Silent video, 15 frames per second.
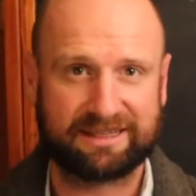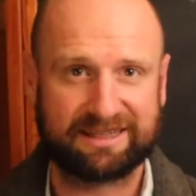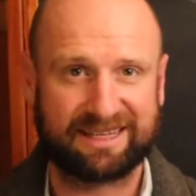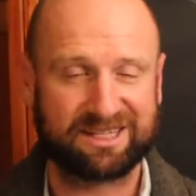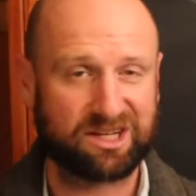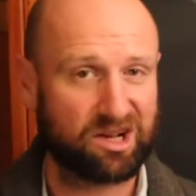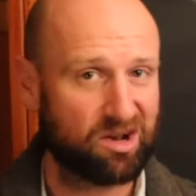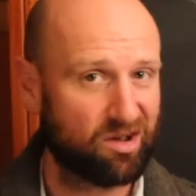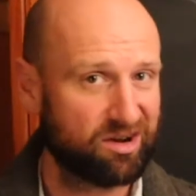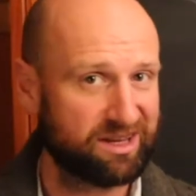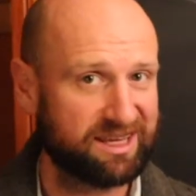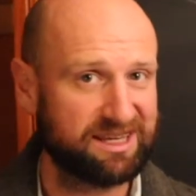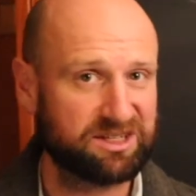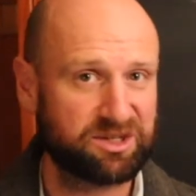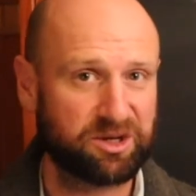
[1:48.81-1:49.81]
There's a lot of
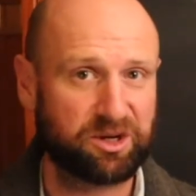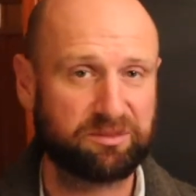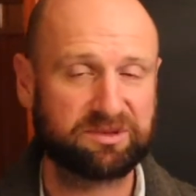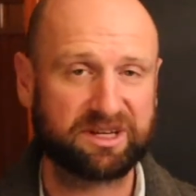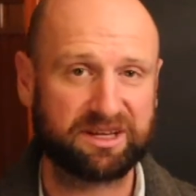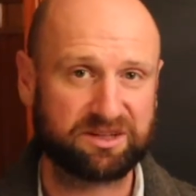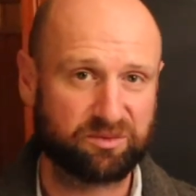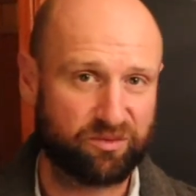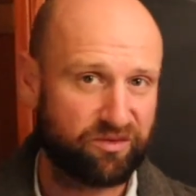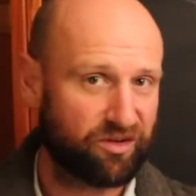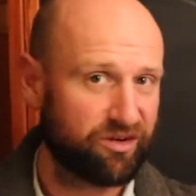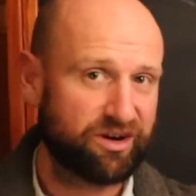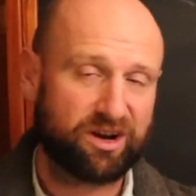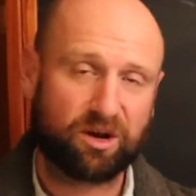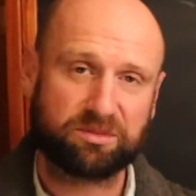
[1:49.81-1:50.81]
key terms. It's
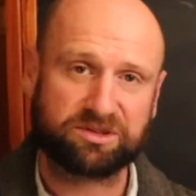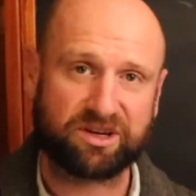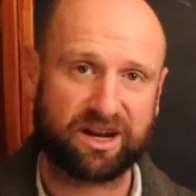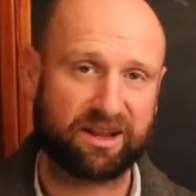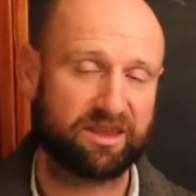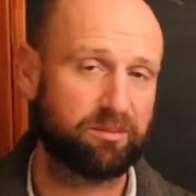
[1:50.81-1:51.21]
very lopsided.